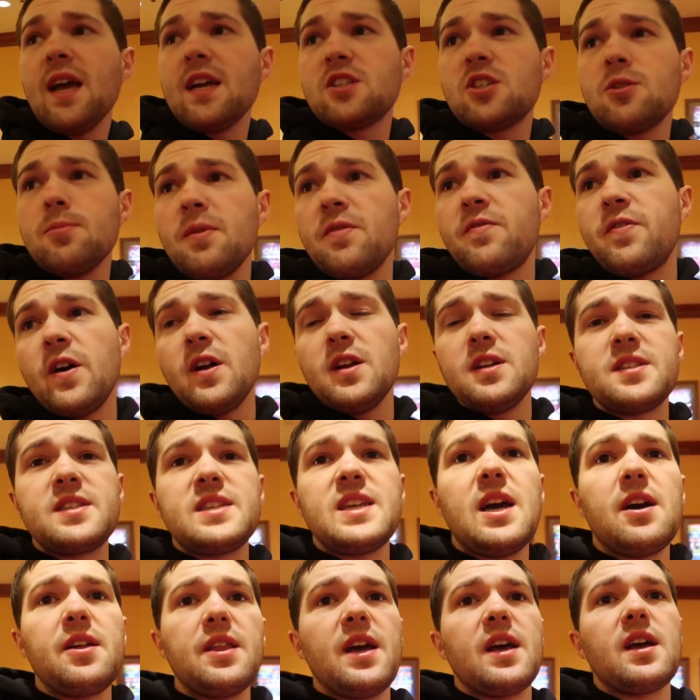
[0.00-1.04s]
Yeah, it should be fun to
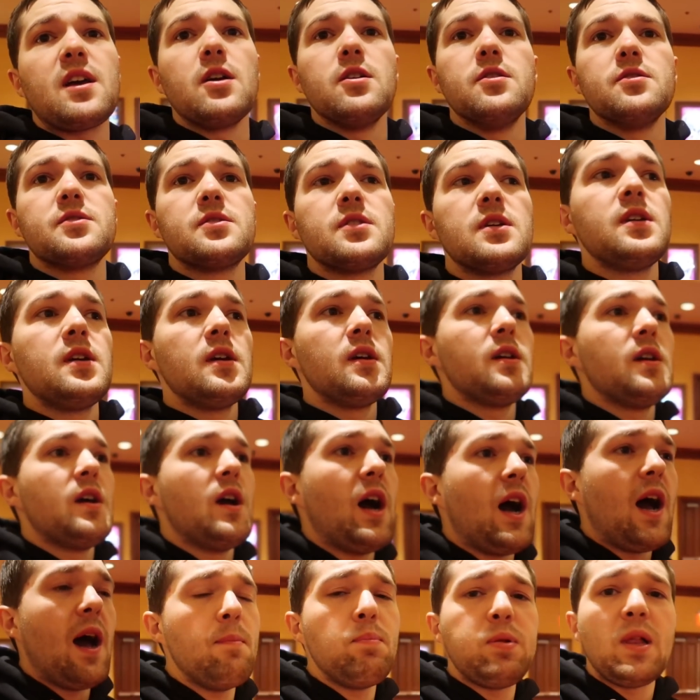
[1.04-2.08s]
see how that goes.
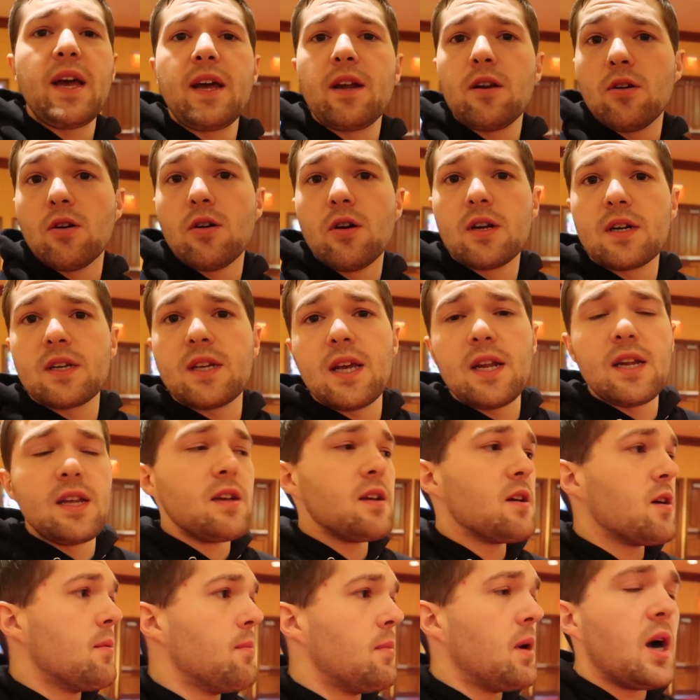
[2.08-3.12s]
I plan on
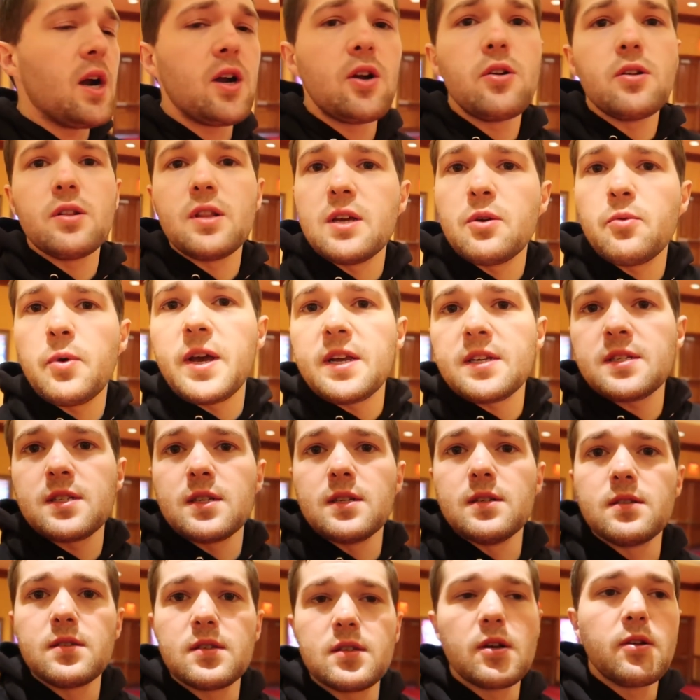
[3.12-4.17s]
getting moderately
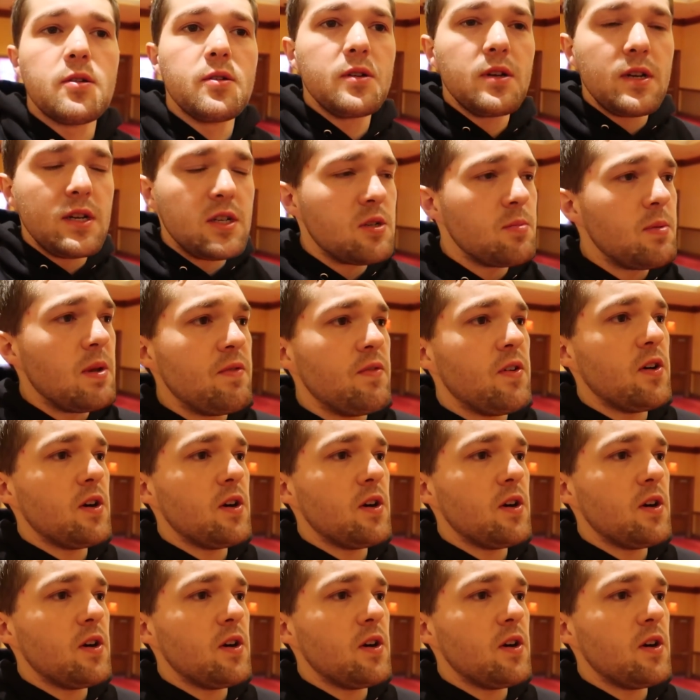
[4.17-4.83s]
wasted, so it should be